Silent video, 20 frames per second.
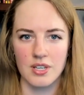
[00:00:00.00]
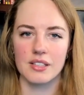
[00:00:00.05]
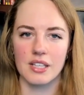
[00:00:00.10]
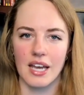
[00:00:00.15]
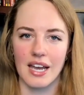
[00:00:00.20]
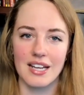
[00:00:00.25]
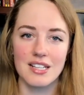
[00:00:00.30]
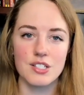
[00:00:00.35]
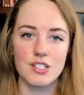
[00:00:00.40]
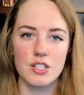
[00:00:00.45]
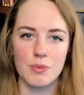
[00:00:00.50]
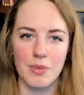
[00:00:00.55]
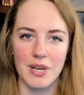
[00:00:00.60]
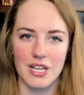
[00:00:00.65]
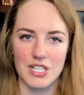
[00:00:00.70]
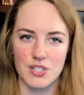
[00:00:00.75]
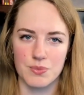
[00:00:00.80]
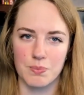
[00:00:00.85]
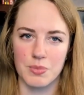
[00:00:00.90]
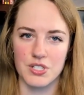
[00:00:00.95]
As the
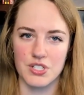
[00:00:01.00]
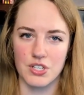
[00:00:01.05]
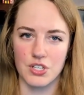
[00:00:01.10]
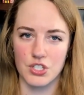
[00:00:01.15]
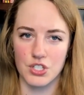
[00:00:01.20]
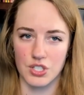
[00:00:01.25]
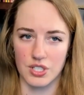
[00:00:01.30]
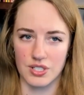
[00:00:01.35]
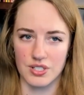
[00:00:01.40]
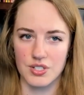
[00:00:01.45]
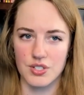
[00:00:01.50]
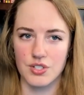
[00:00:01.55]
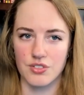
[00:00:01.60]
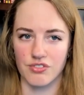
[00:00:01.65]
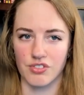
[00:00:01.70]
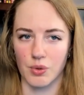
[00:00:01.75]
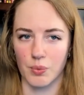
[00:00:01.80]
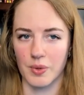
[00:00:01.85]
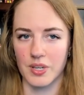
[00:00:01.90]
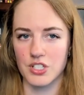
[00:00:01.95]
best positions
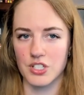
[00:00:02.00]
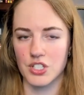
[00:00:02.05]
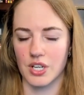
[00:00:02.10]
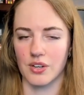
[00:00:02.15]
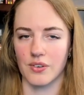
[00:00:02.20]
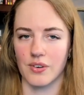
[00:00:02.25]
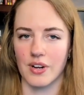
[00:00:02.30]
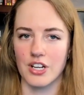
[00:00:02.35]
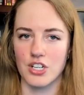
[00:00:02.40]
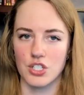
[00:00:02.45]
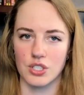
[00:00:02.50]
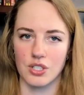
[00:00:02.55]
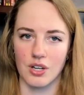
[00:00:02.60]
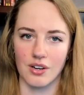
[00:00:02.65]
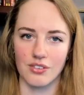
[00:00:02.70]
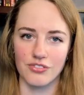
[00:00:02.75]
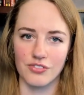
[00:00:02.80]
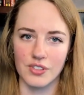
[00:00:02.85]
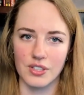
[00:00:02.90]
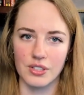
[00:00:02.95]
for wind generation are
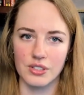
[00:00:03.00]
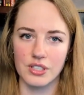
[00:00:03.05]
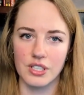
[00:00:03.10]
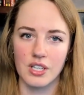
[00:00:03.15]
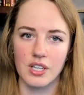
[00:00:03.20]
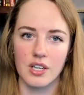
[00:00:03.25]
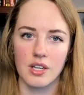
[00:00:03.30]
filled,